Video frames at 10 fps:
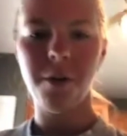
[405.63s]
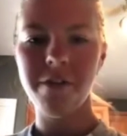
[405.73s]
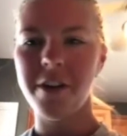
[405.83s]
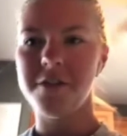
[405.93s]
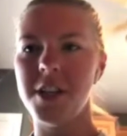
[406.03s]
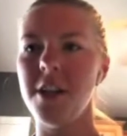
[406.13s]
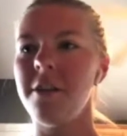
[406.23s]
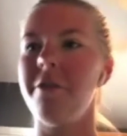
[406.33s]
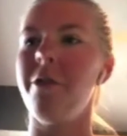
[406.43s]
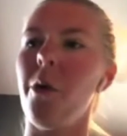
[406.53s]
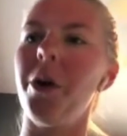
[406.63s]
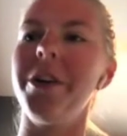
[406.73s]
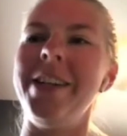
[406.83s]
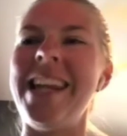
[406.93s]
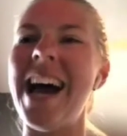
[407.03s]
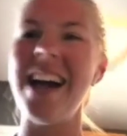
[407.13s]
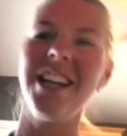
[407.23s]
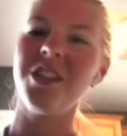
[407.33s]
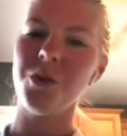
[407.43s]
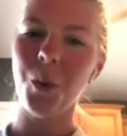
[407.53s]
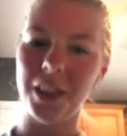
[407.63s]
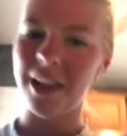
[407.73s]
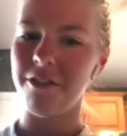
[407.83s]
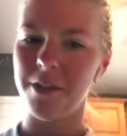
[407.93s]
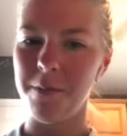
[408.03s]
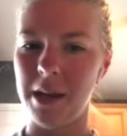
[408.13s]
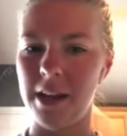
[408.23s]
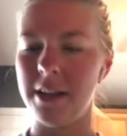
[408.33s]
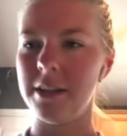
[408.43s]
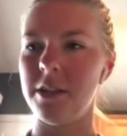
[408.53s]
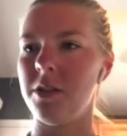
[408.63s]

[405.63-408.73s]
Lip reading: 350 for 9 to 11 minutes.